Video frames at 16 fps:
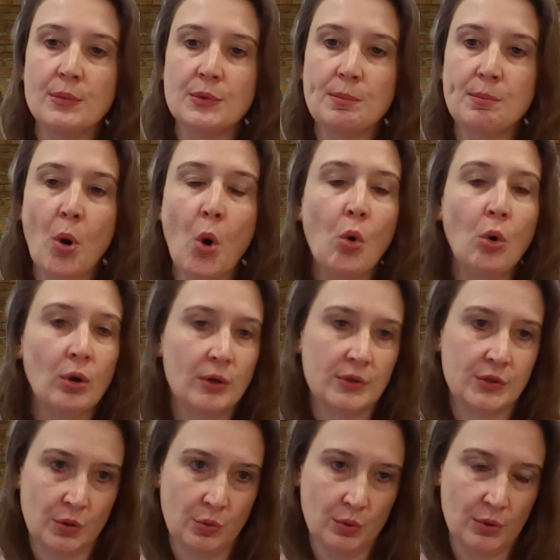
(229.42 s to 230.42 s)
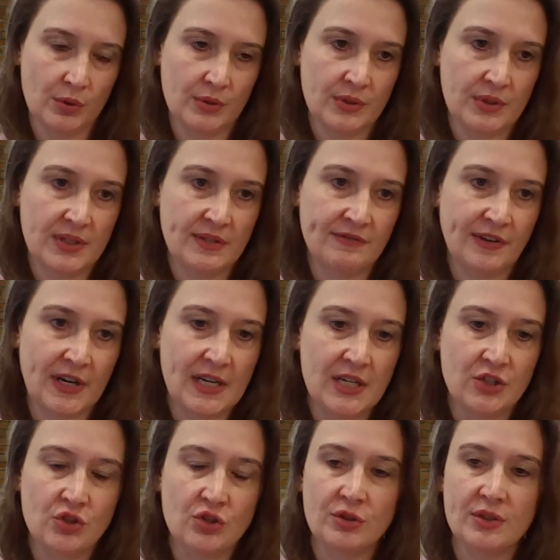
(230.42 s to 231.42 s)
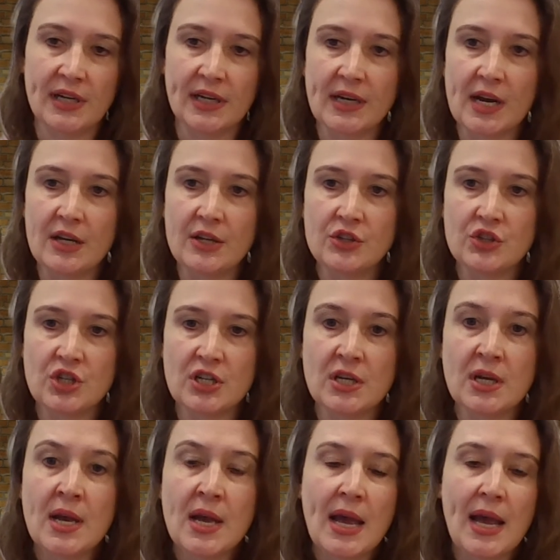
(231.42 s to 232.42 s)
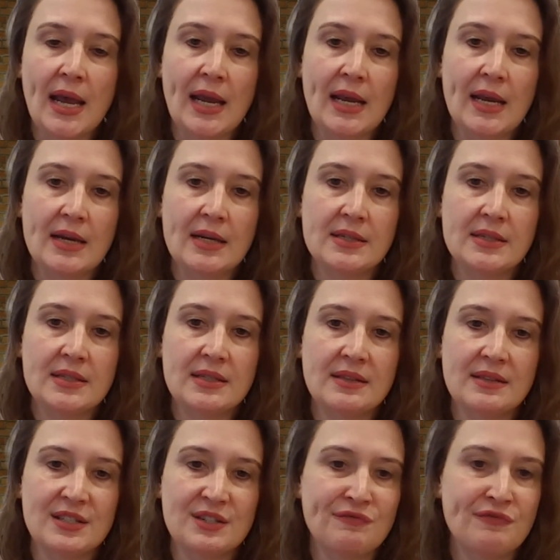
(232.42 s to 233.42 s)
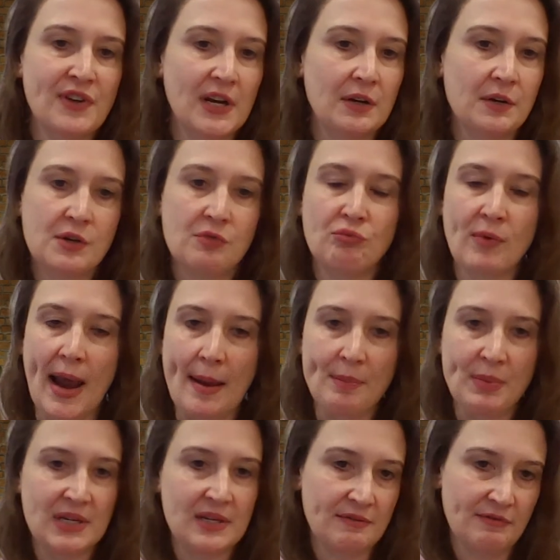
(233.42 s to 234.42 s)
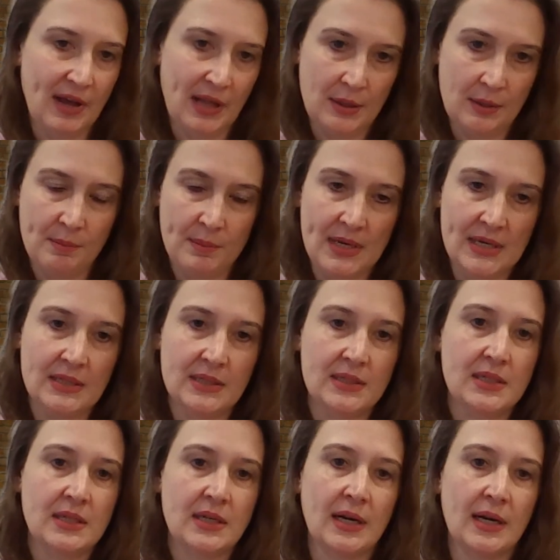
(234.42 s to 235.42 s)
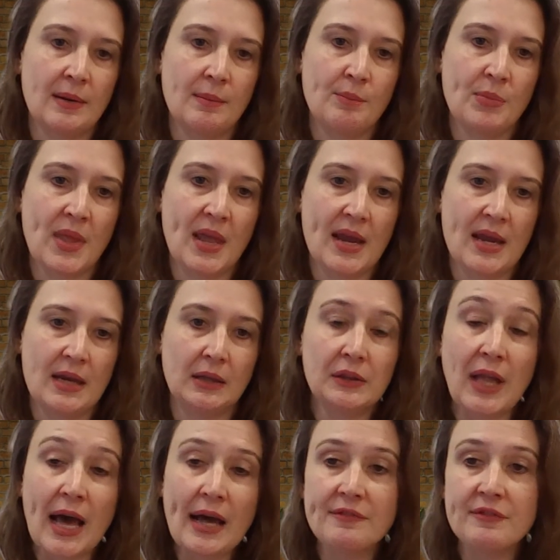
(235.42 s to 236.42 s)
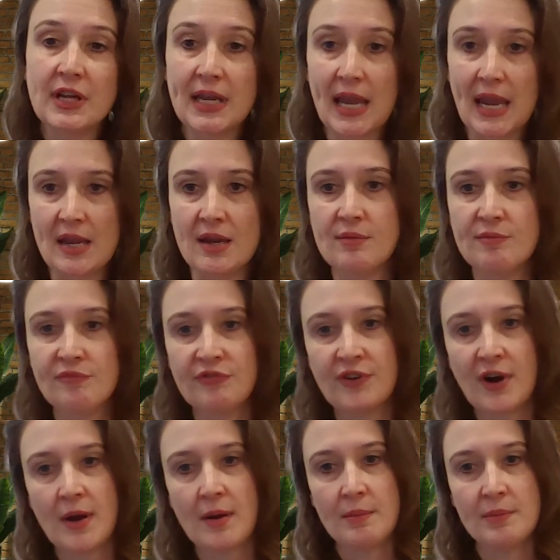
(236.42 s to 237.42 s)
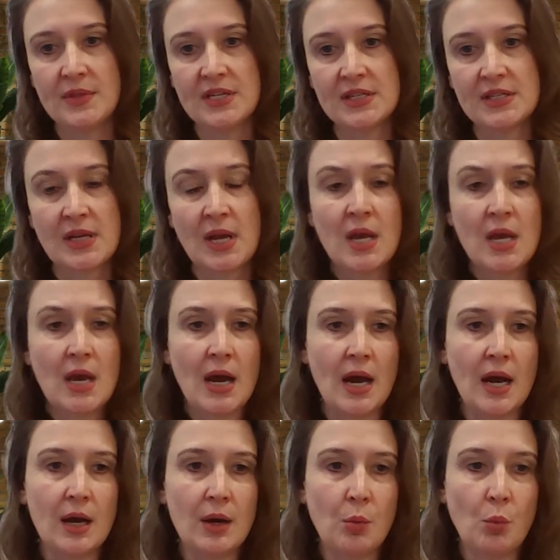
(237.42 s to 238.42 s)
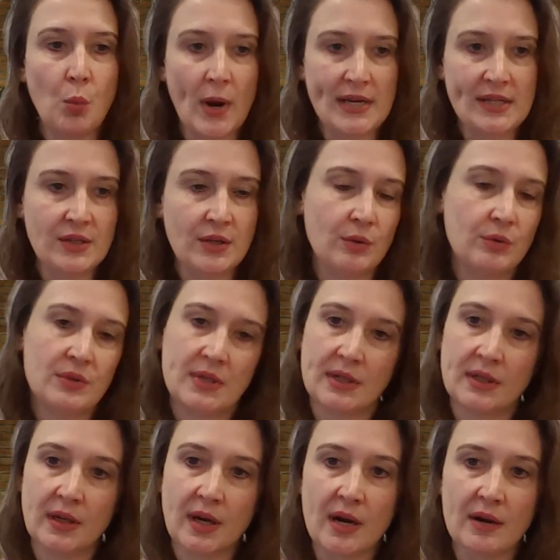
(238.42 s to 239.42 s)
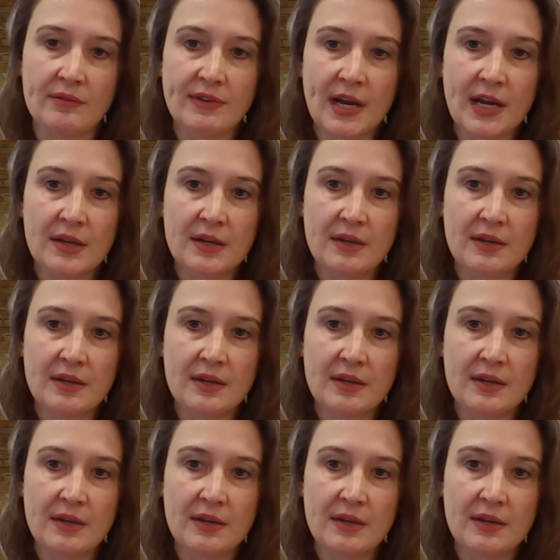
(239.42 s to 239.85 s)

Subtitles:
poured towards financial technology and this very rapid development. And a lot of it came from this West Coast Silicon Valley